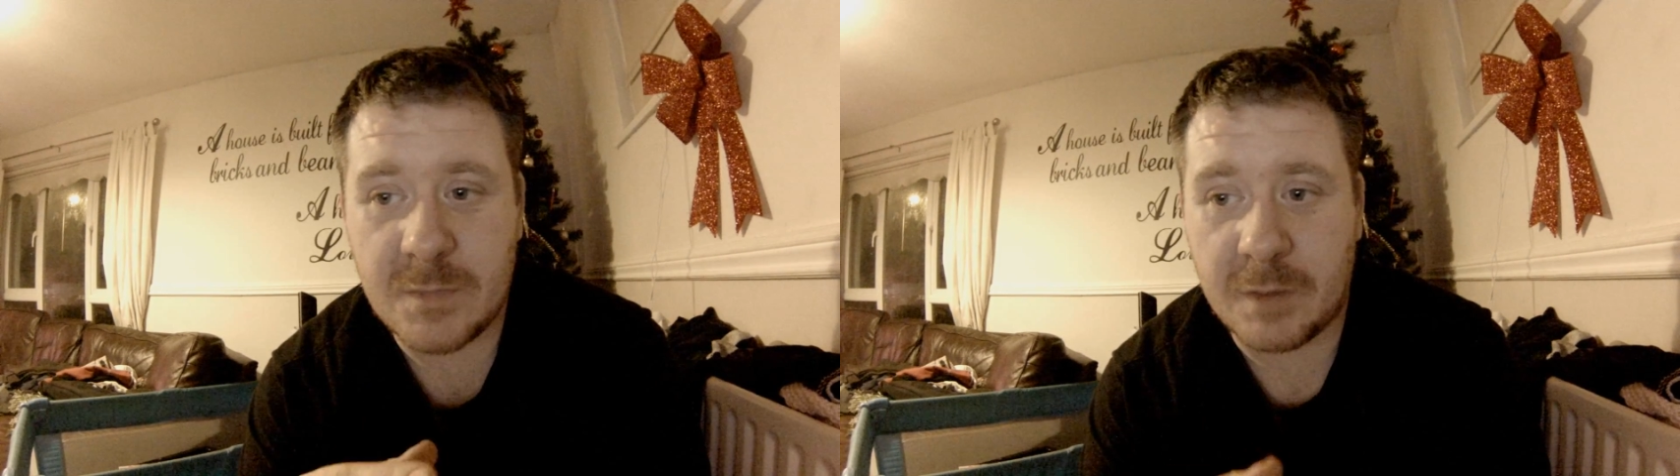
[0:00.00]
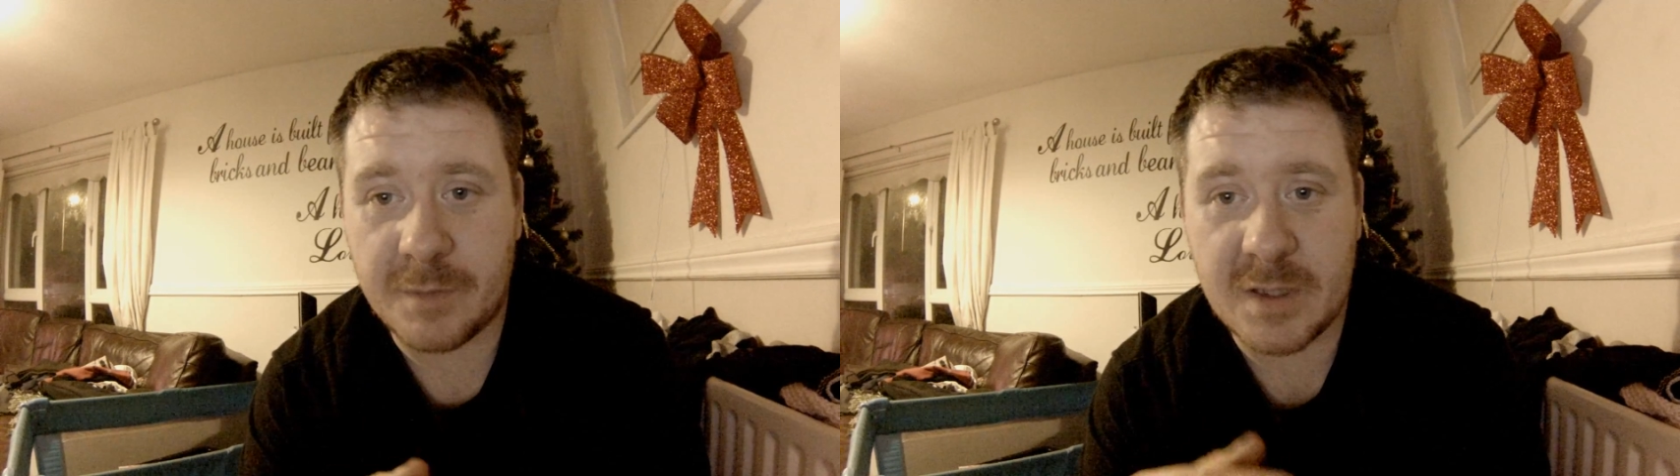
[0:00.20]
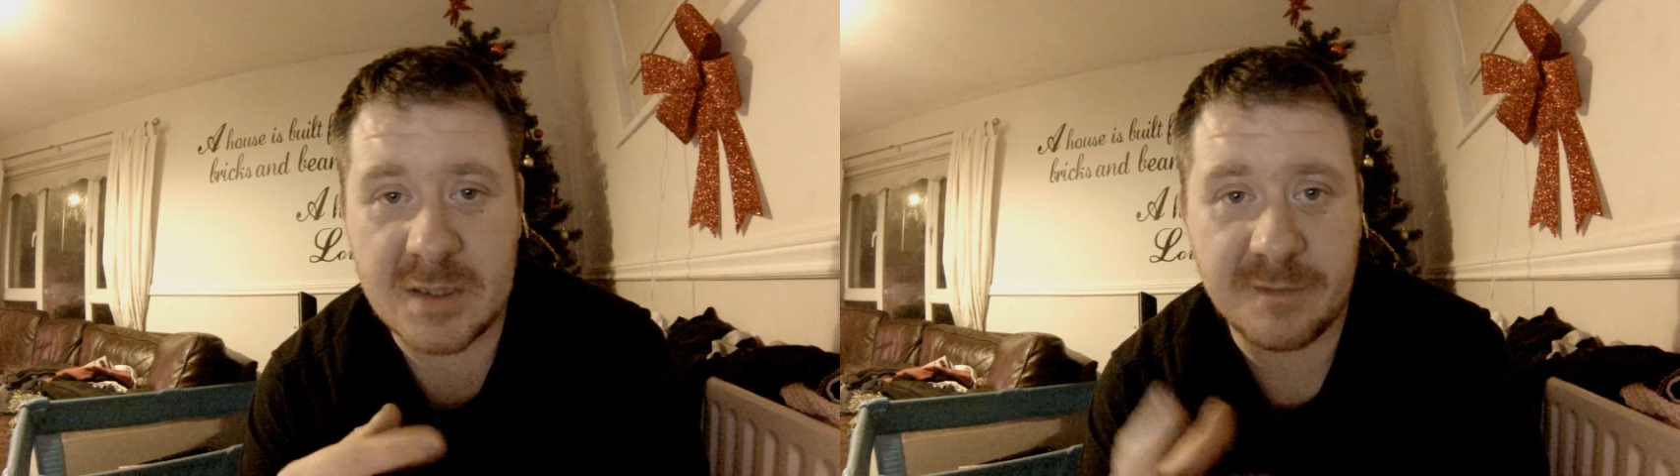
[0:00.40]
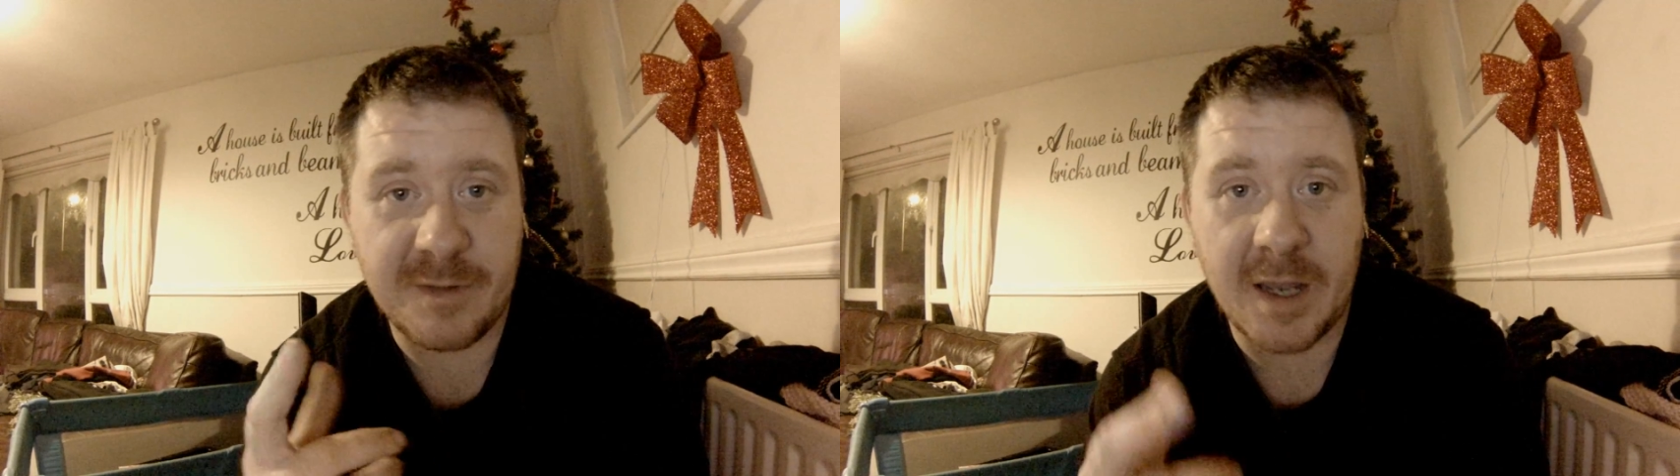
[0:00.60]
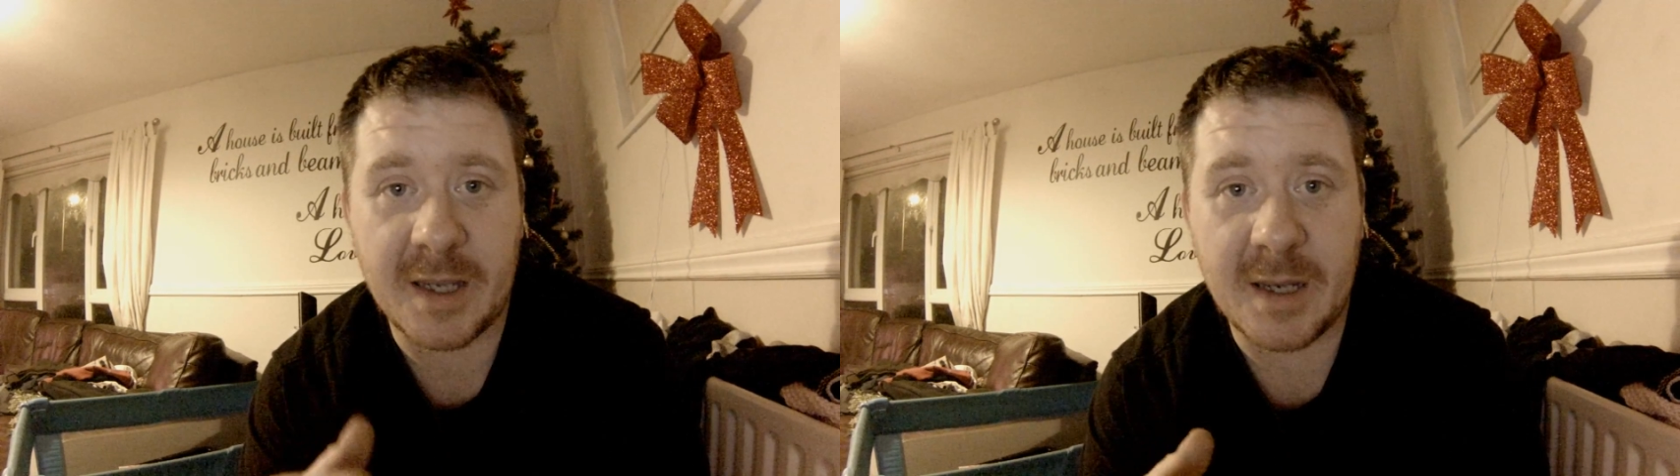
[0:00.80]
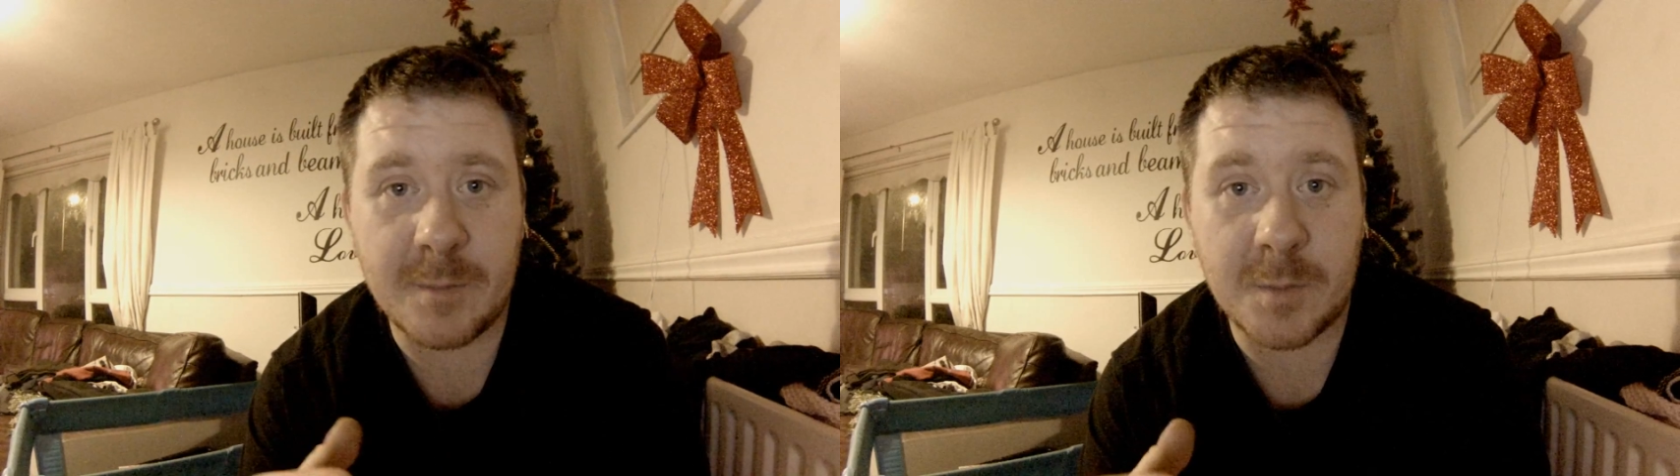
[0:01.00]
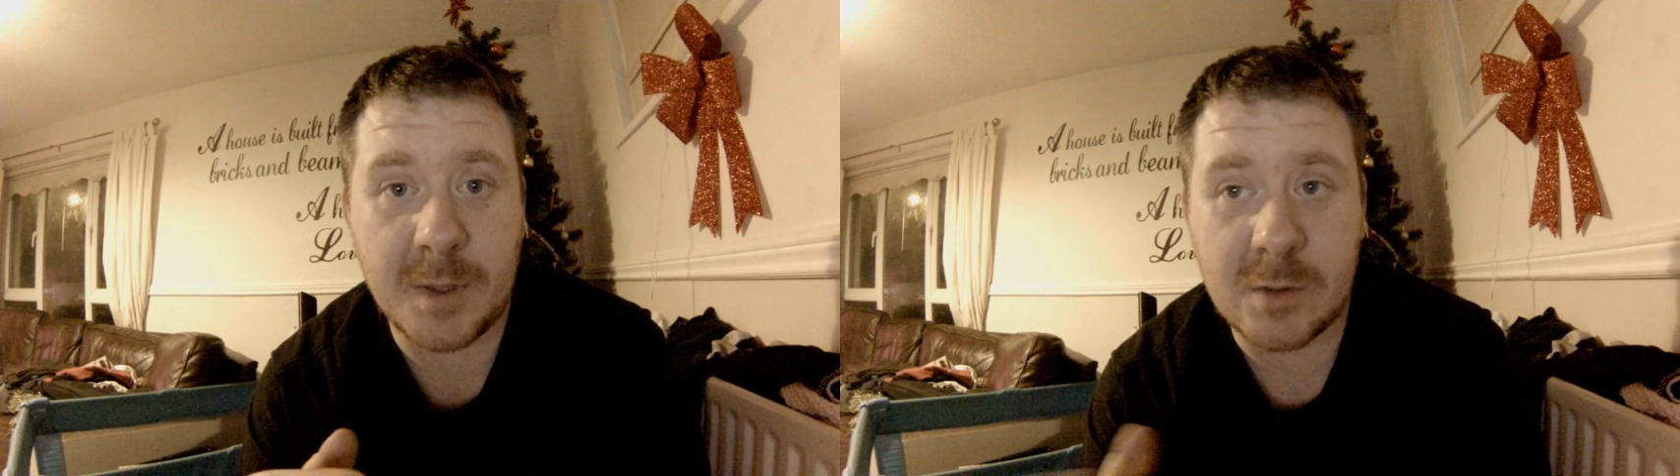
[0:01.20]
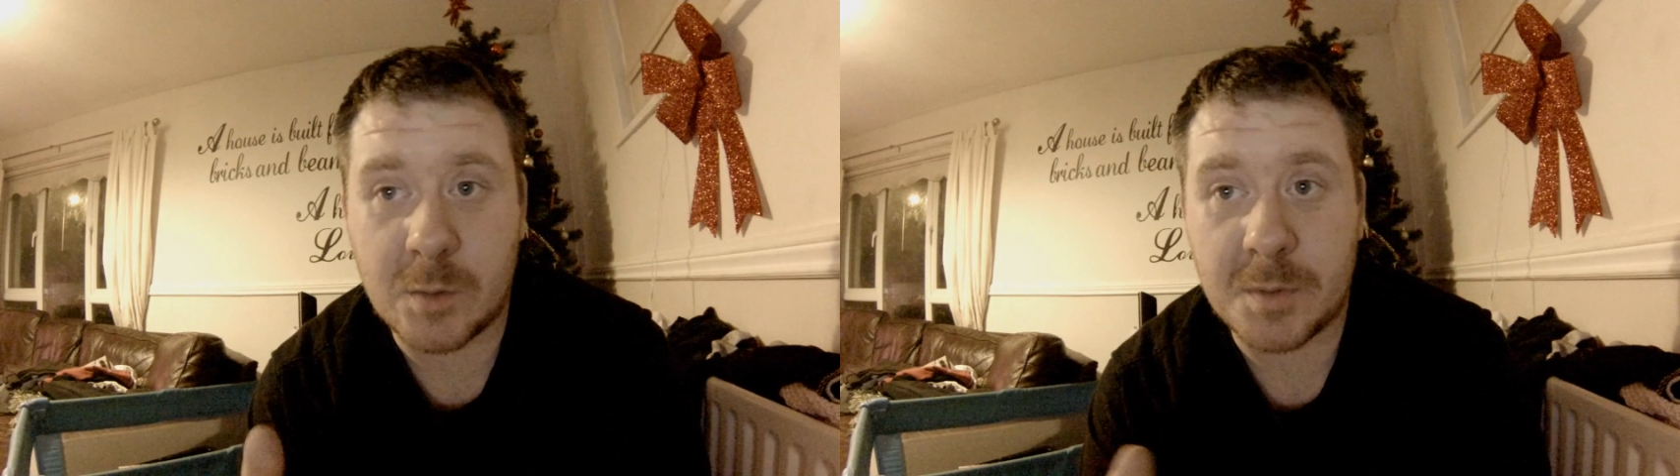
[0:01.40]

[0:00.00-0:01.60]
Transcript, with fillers: obviously fire camera back up,